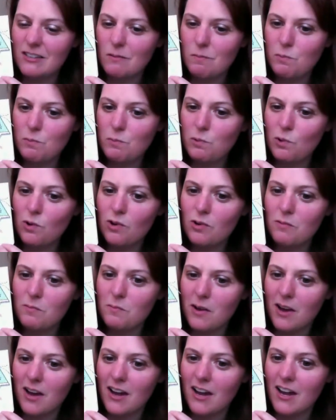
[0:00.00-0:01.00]
to pull
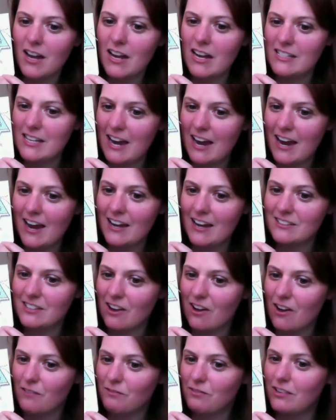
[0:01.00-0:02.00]
my tags
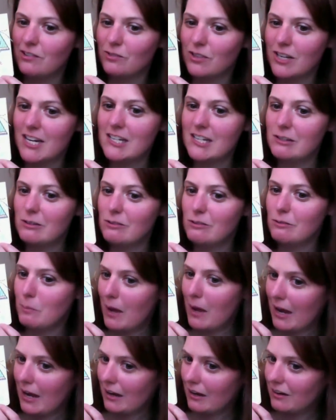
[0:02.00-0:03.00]
off and redo the
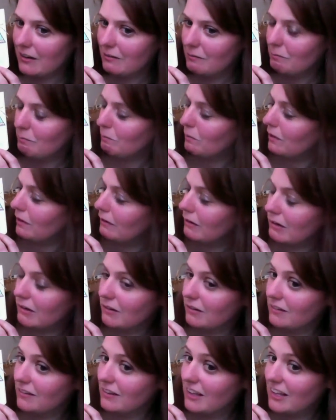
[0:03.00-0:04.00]
back, but
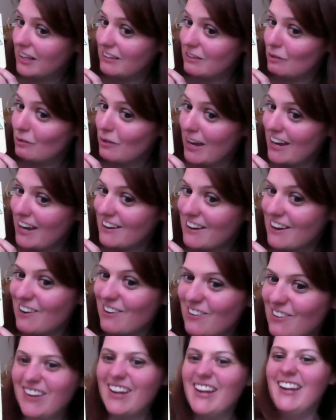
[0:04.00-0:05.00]
it's okay now.